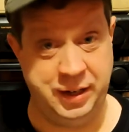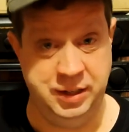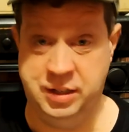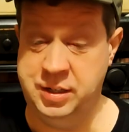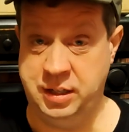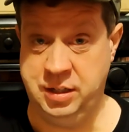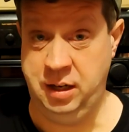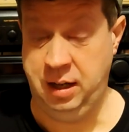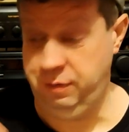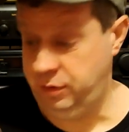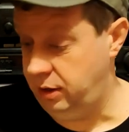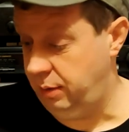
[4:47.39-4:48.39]
that did taste
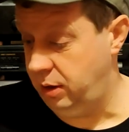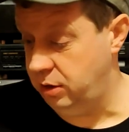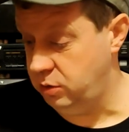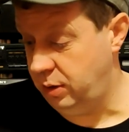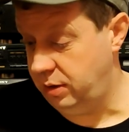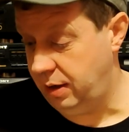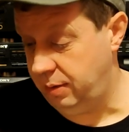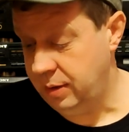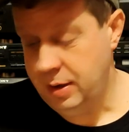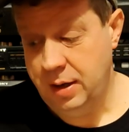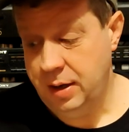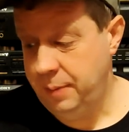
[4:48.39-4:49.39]
delightful then when I just went down.
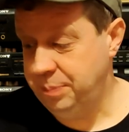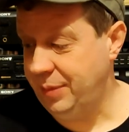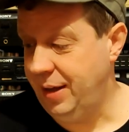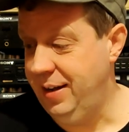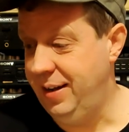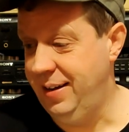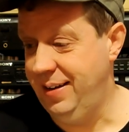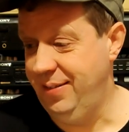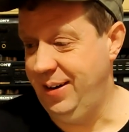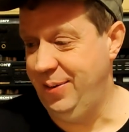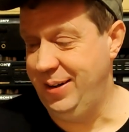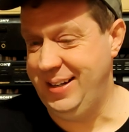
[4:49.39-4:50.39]

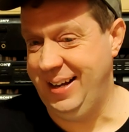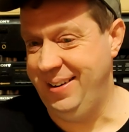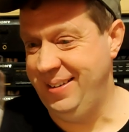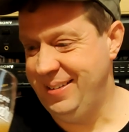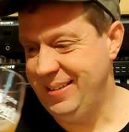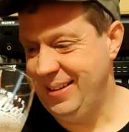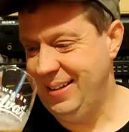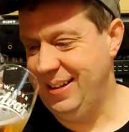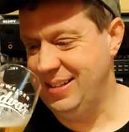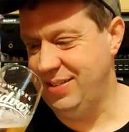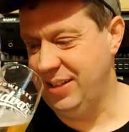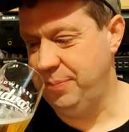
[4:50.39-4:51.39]
When it went down.
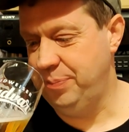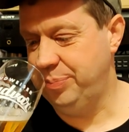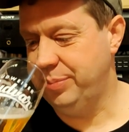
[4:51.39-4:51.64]
Let's see.